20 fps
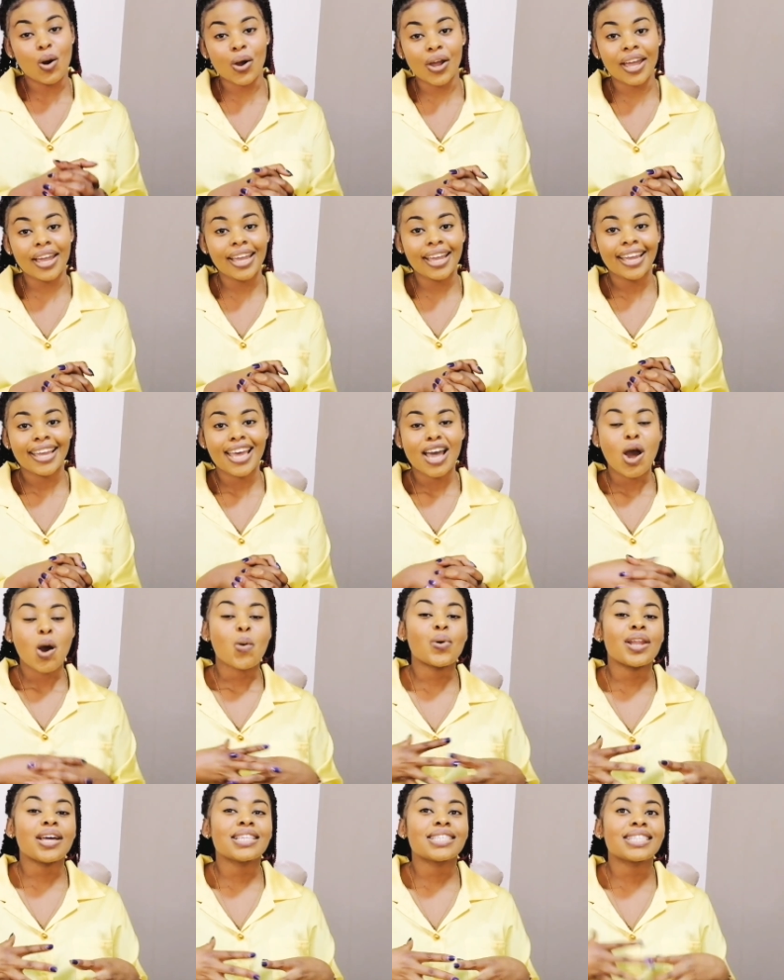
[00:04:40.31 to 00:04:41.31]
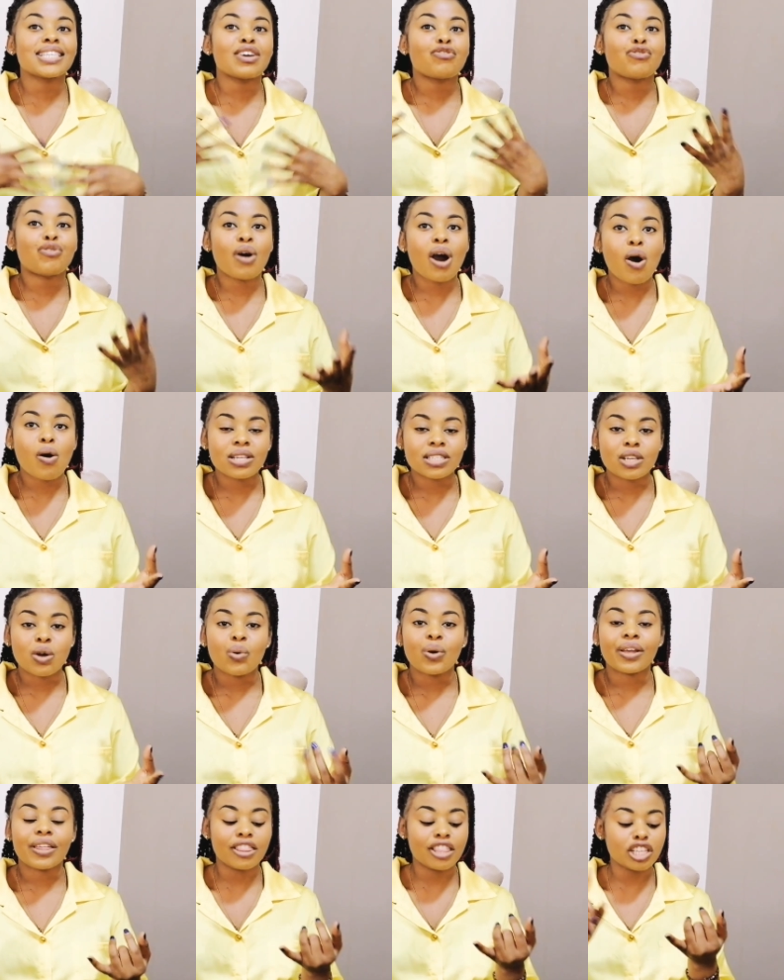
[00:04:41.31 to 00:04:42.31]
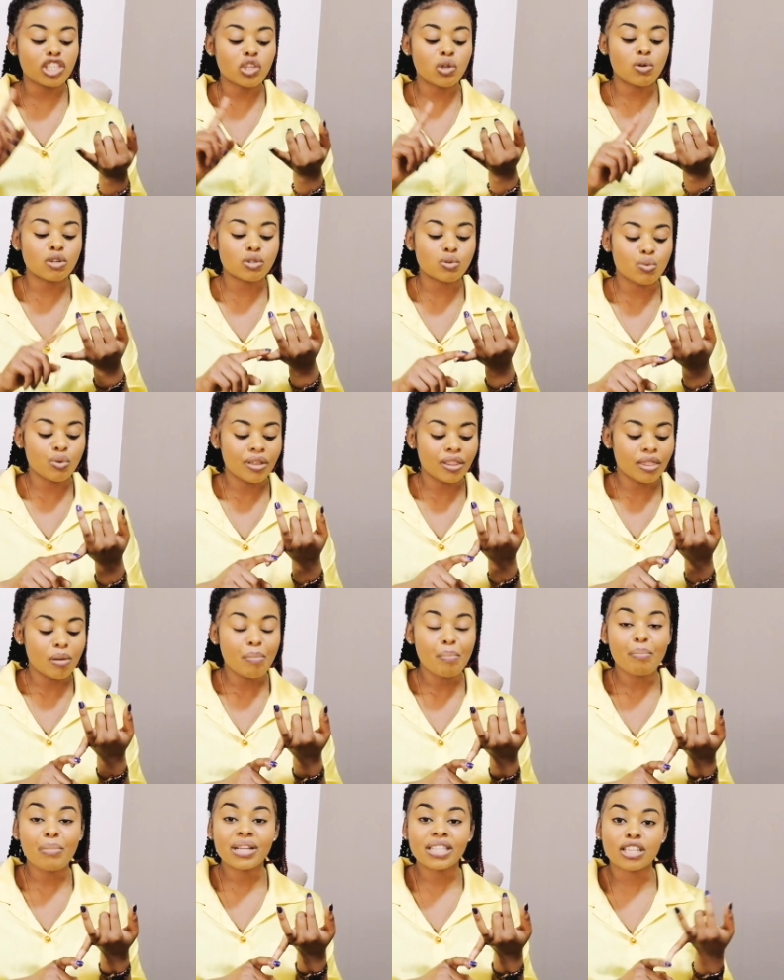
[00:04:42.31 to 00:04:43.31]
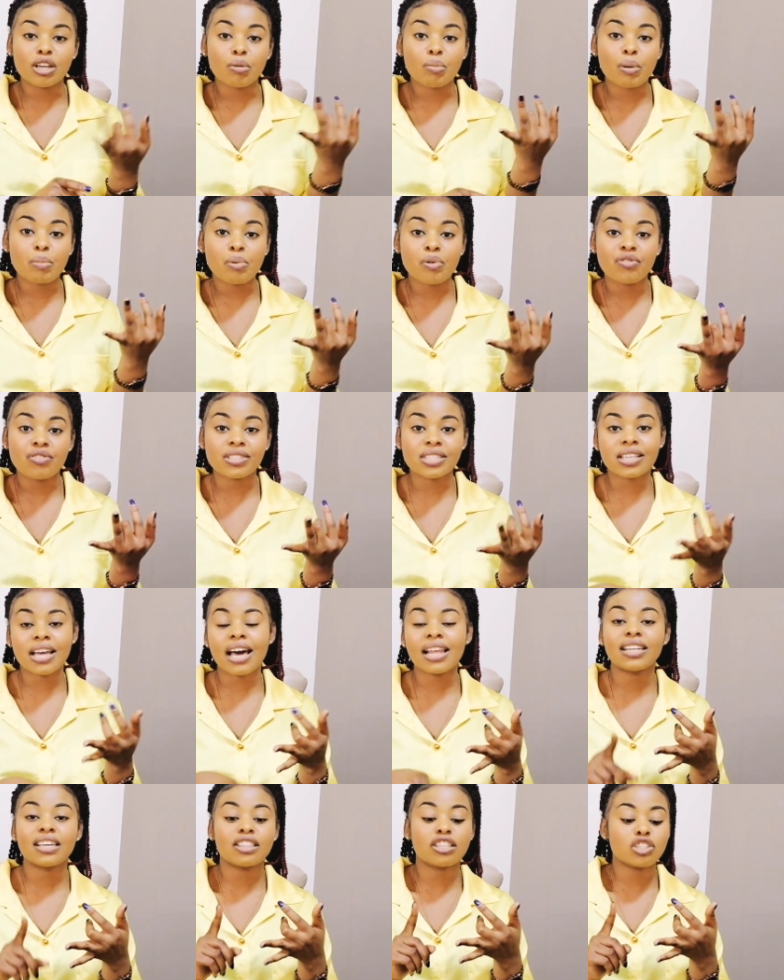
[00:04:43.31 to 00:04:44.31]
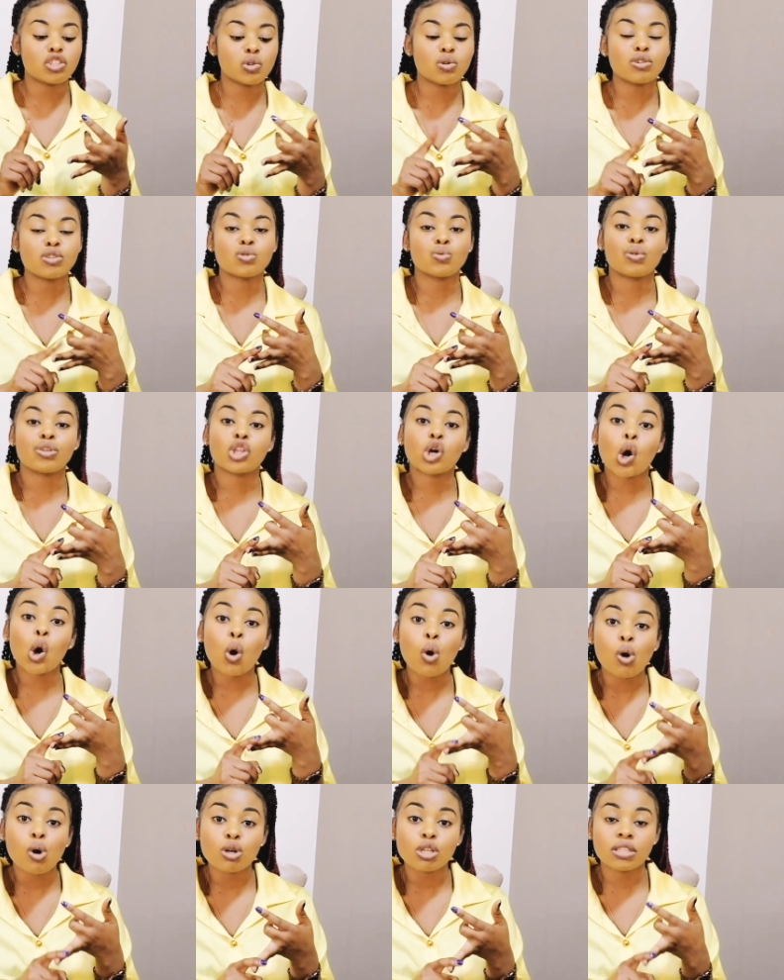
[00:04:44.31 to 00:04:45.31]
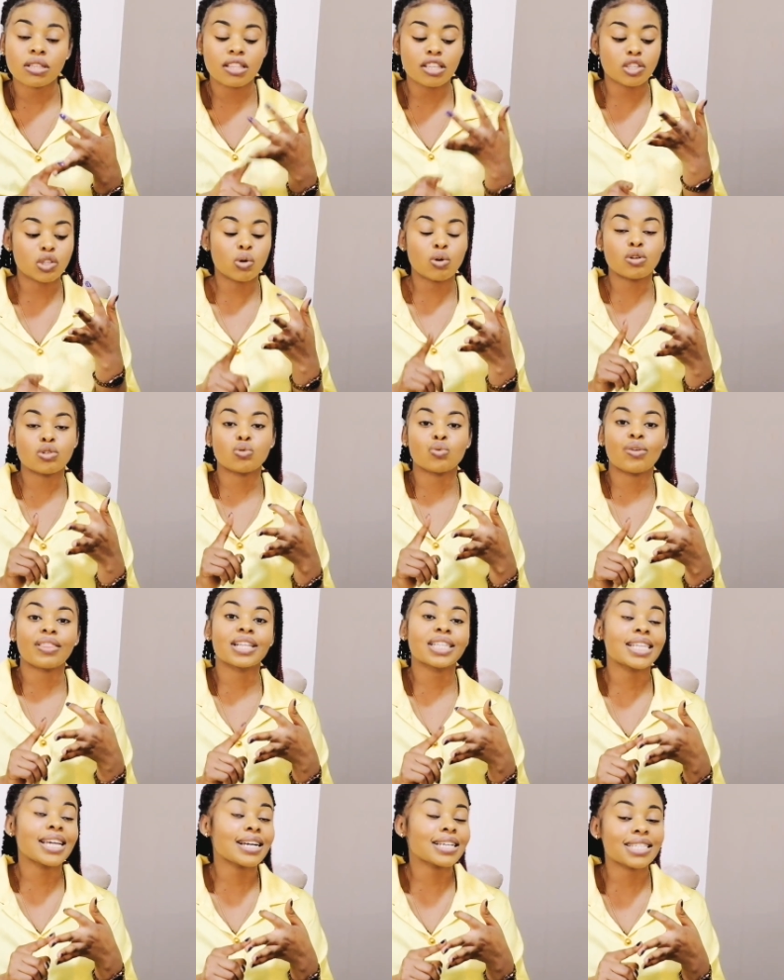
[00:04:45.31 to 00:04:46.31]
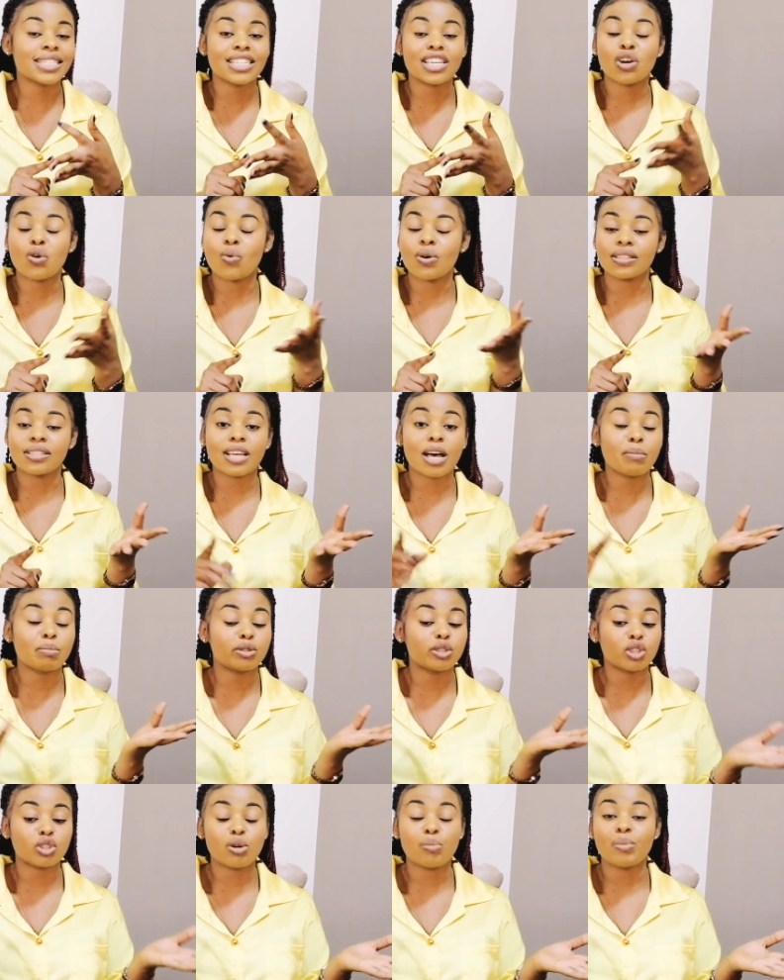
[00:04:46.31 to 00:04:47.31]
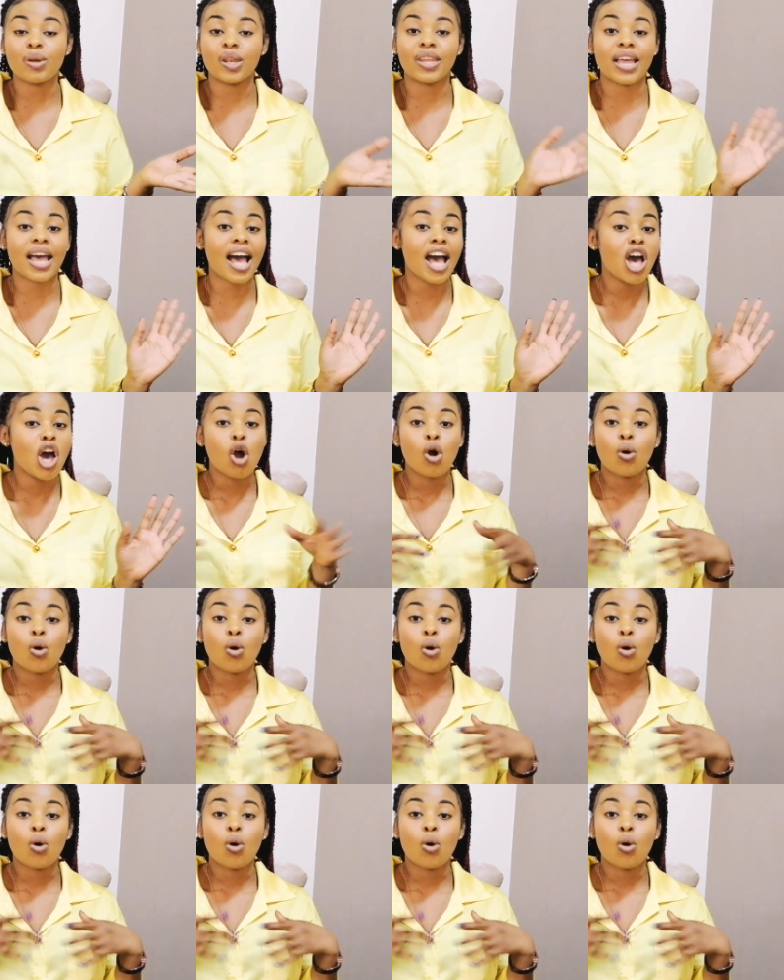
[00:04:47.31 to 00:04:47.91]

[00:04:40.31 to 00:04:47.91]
Okay, when I say four hours a week, this goes with meeting people physically, this goes with calls, this goes with texting, WhatsApp, social media,